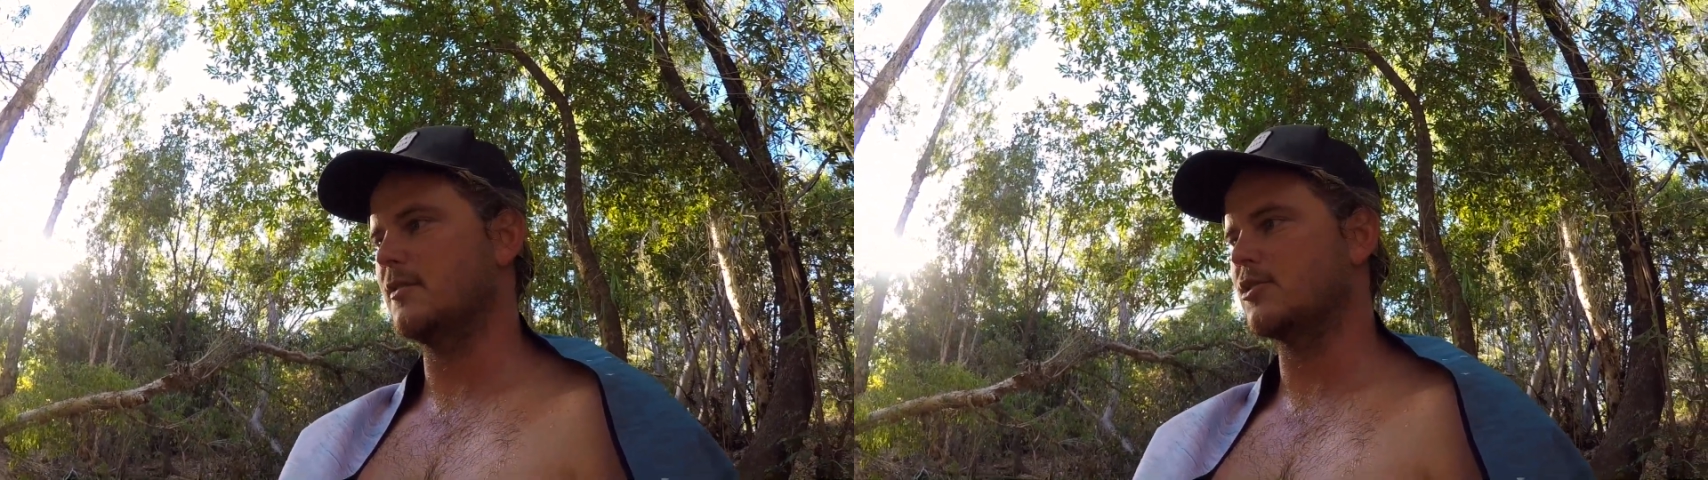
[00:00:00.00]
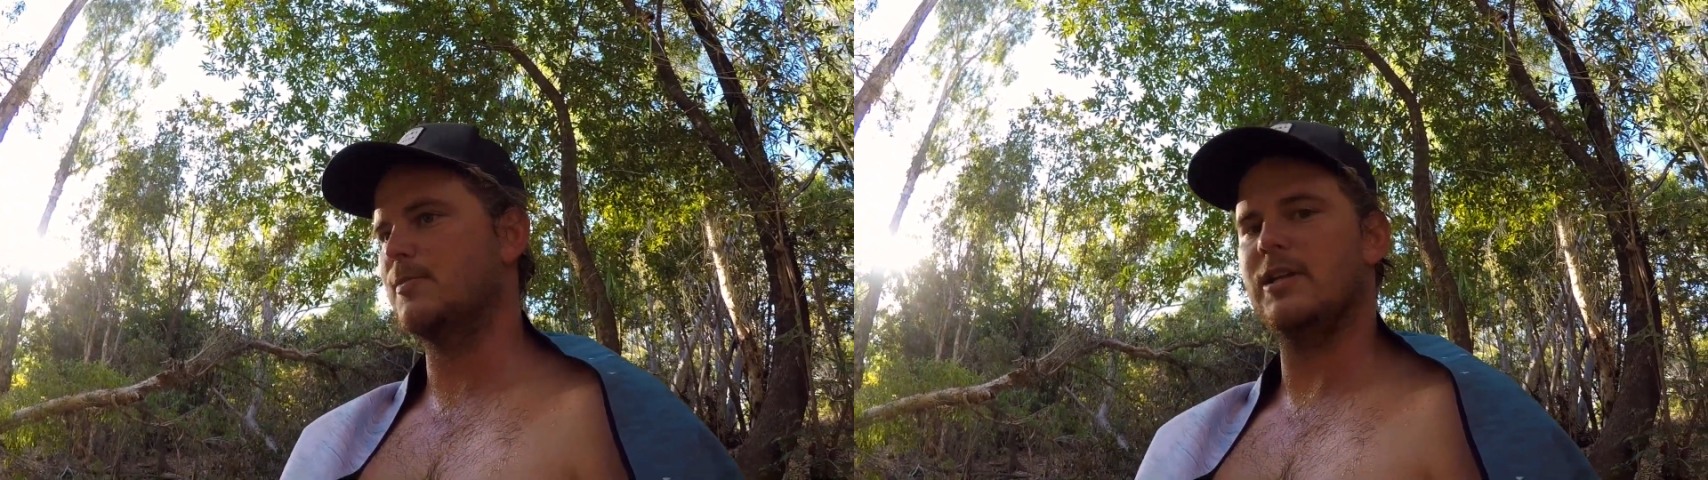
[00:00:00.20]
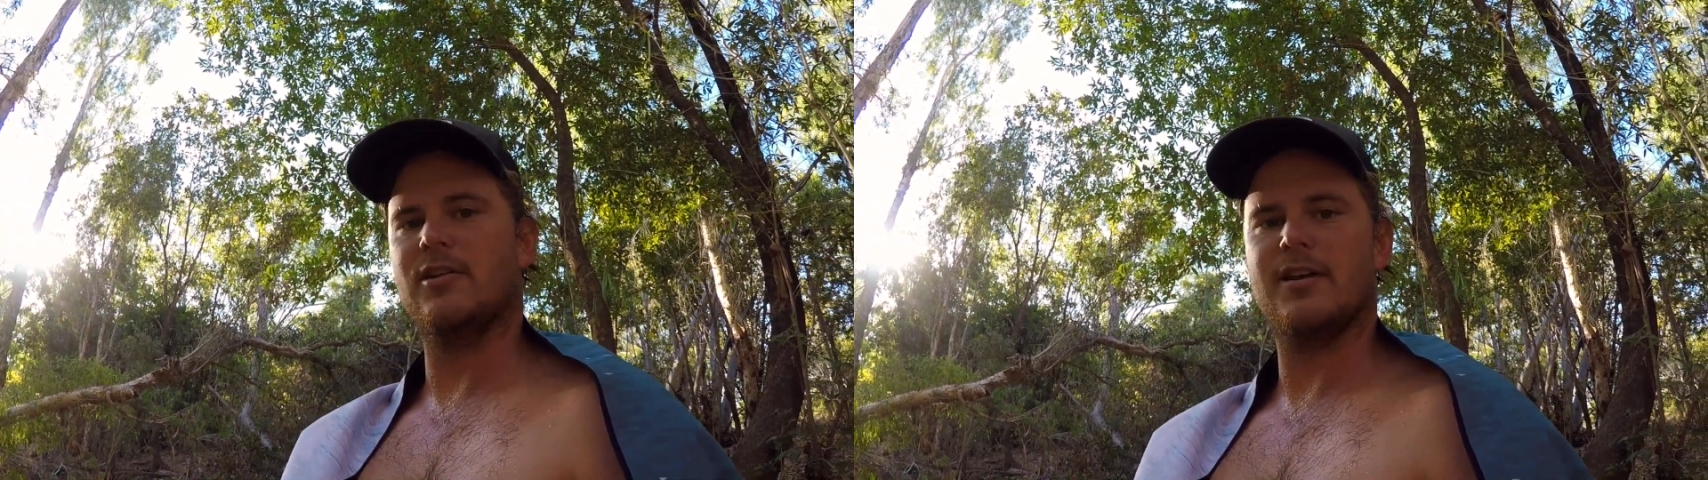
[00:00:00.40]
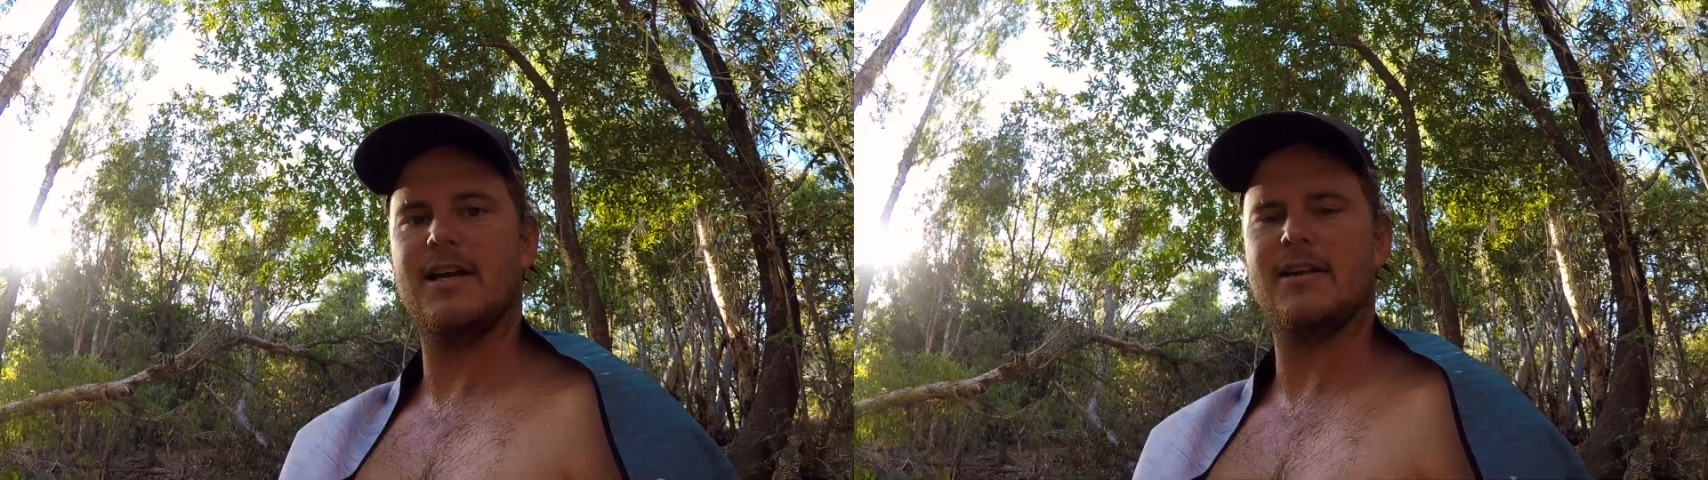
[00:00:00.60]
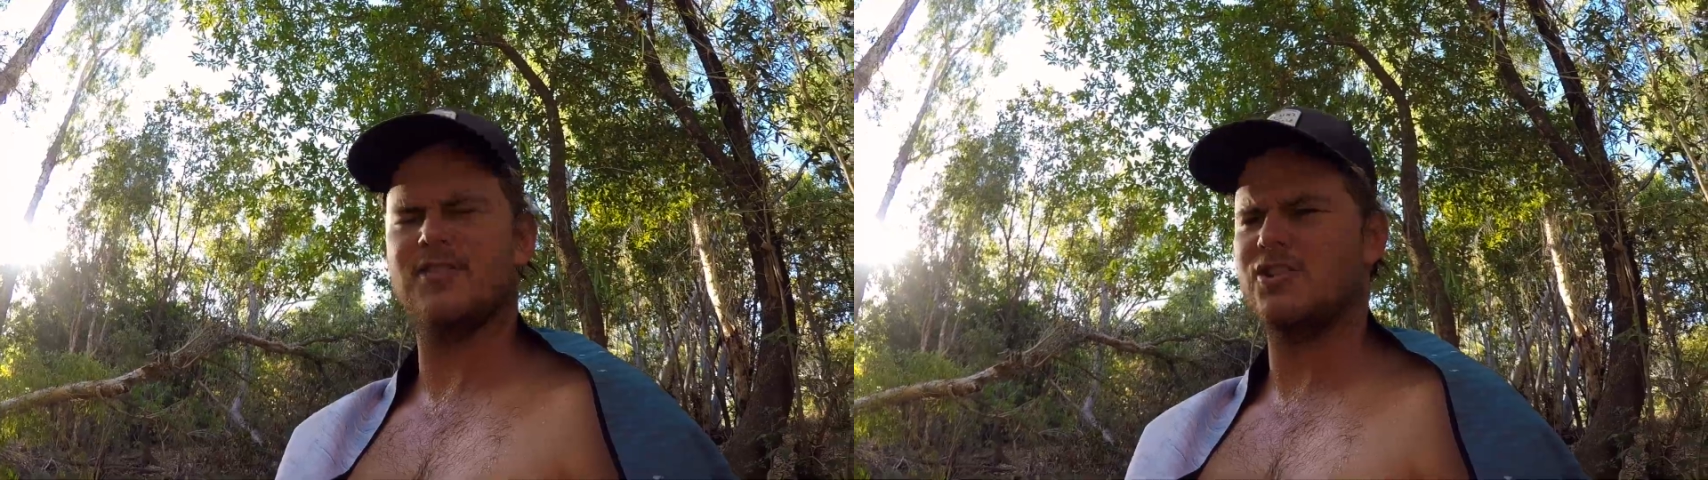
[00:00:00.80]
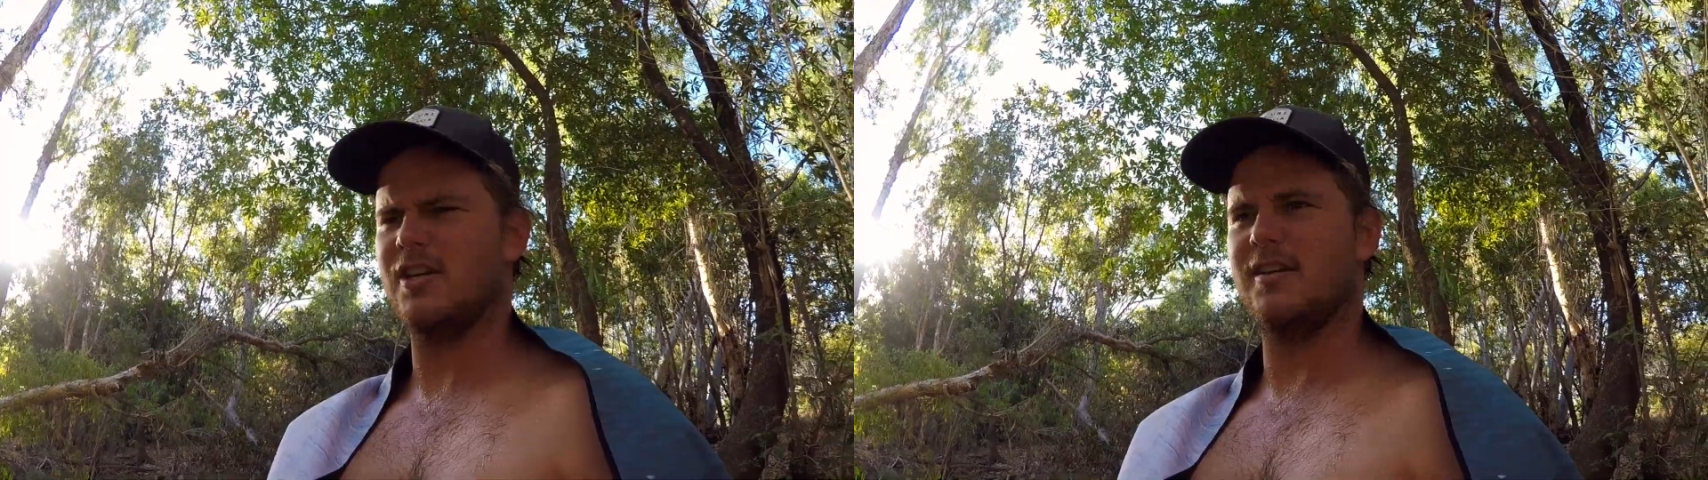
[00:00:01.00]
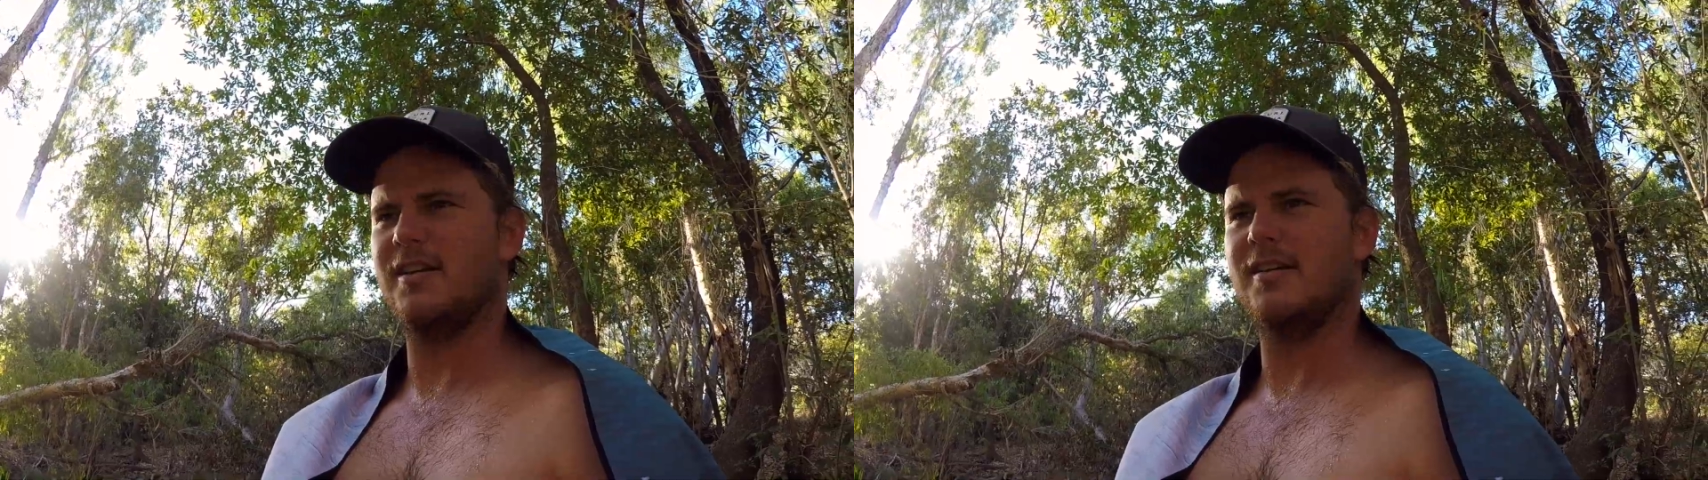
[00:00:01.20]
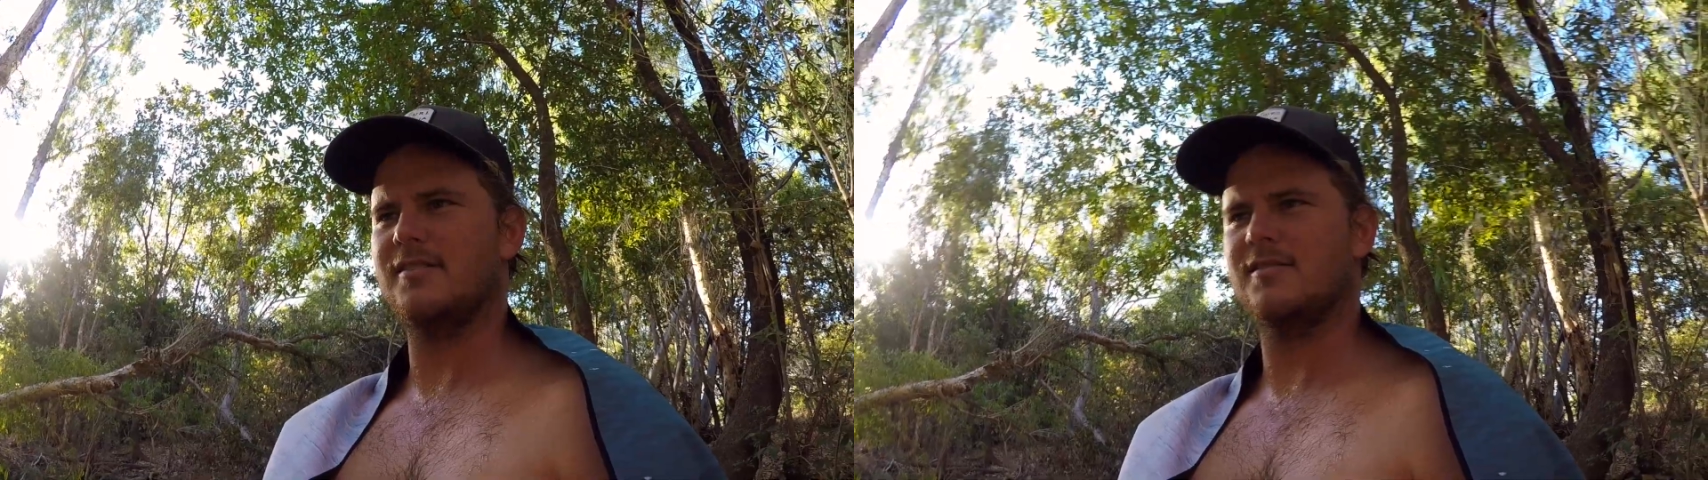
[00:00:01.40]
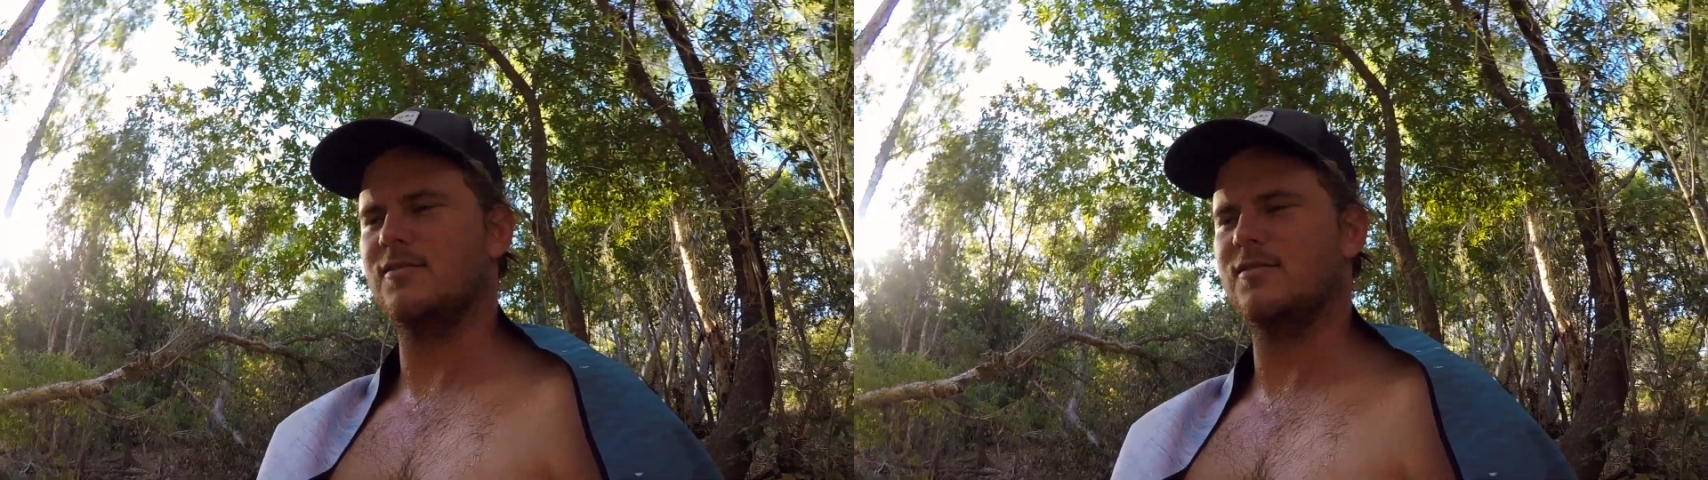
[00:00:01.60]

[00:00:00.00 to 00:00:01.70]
I'll spin you around and check it out. It's